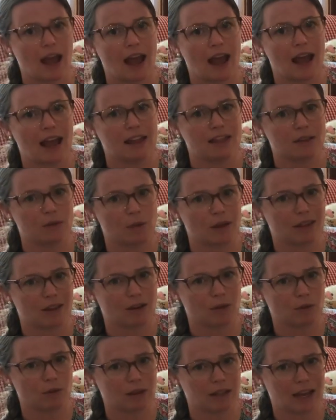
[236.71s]
And the one that
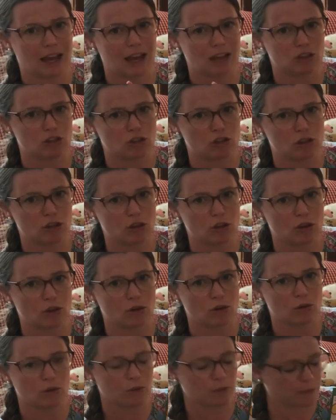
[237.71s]
only had
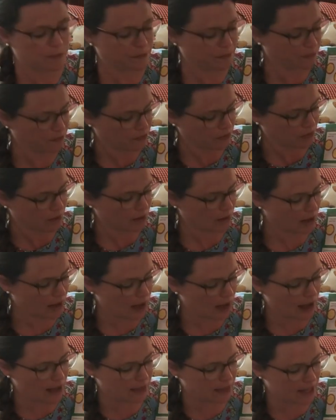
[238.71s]
2
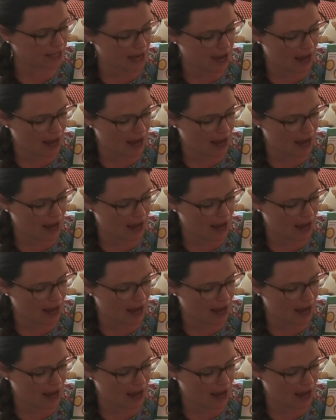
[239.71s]
got the